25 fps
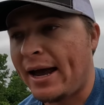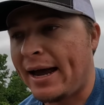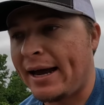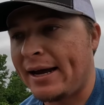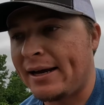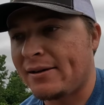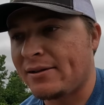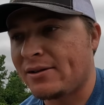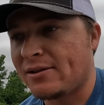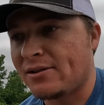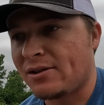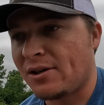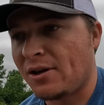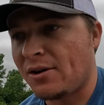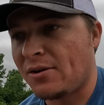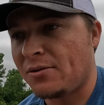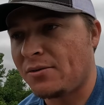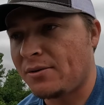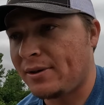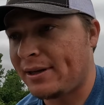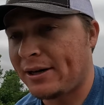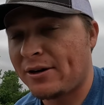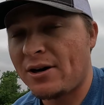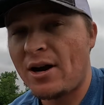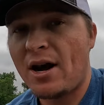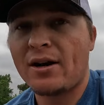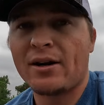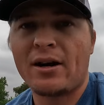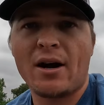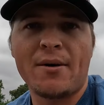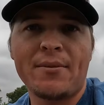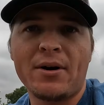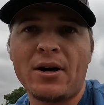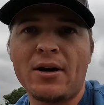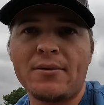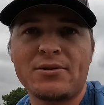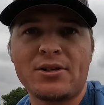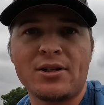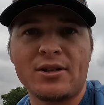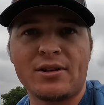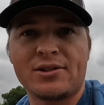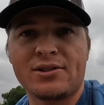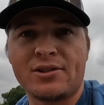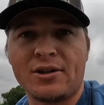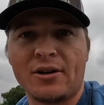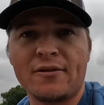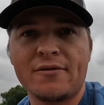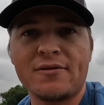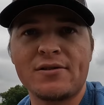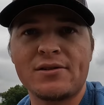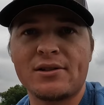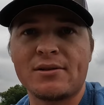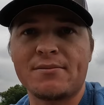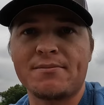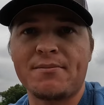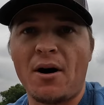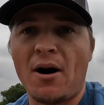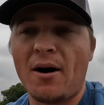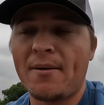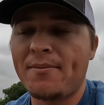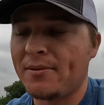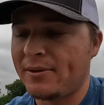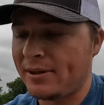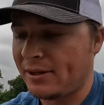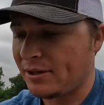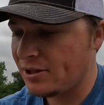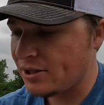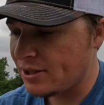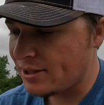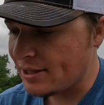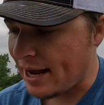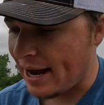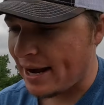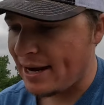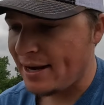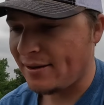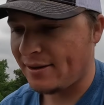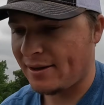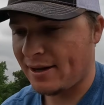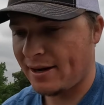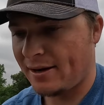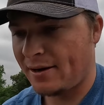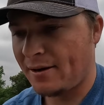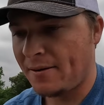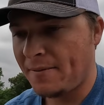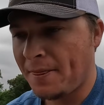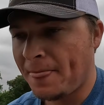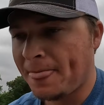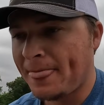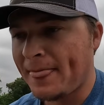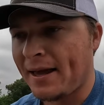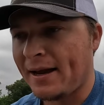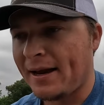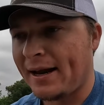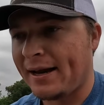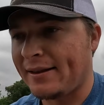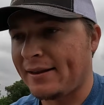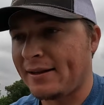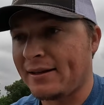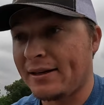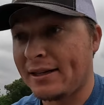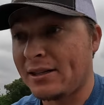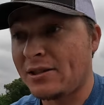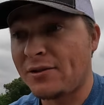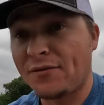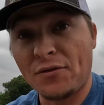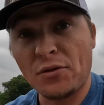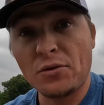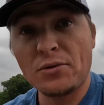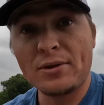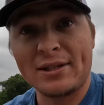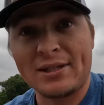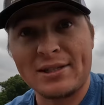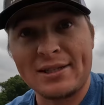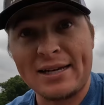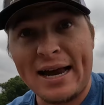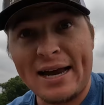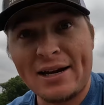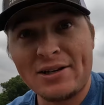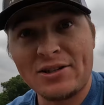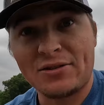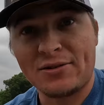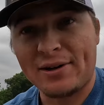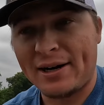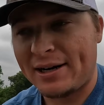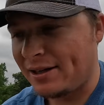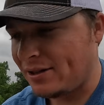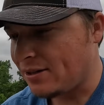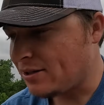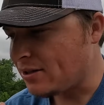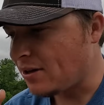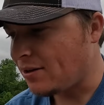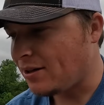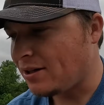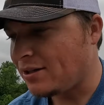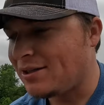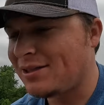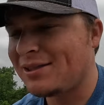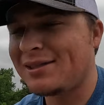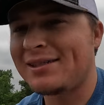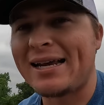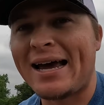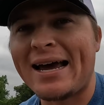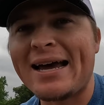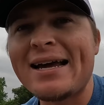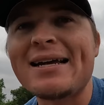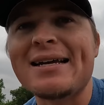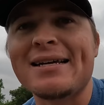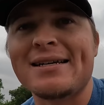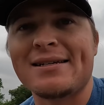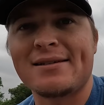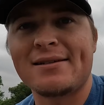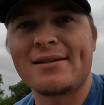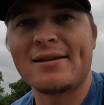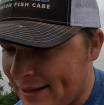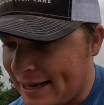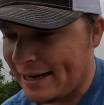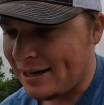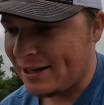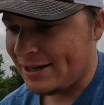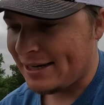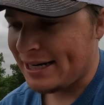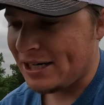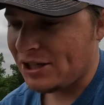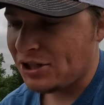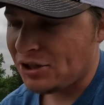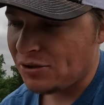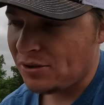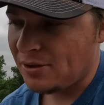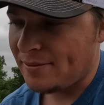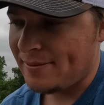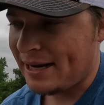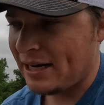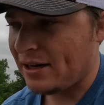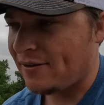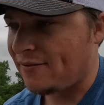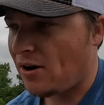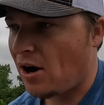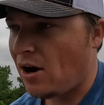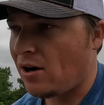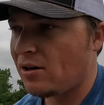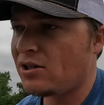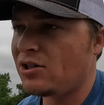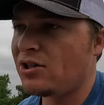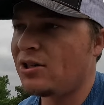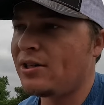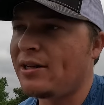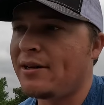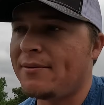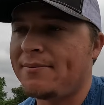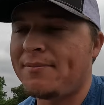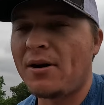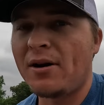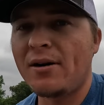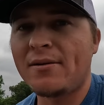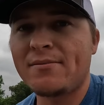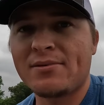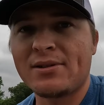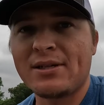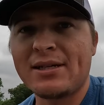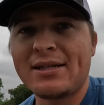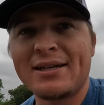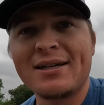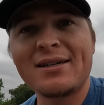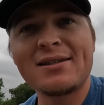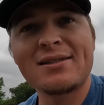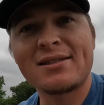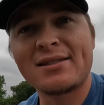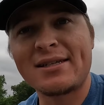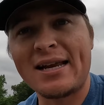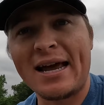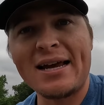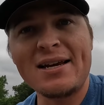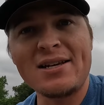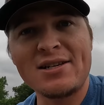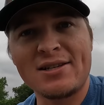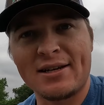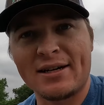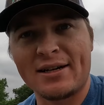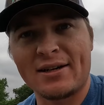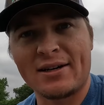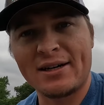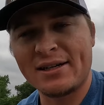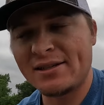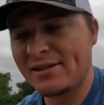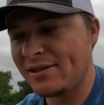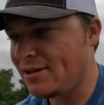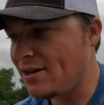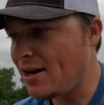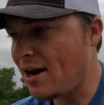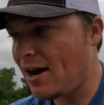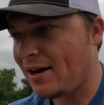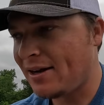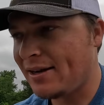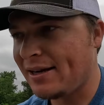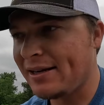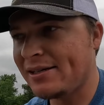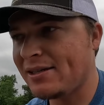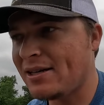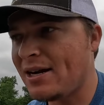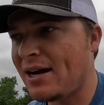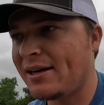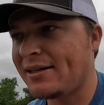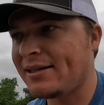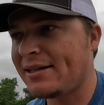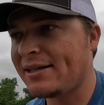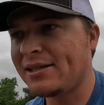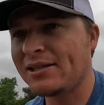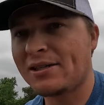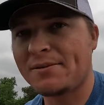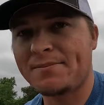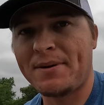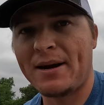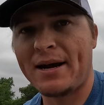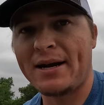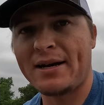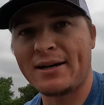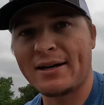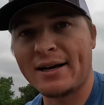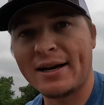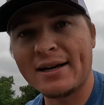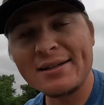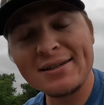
And so they're not coming up to the surface and popping. They're staying there, and it's fully saturated. So it stays. That initial amount of oxygen that pumps in, it stays there. It's not dissipating.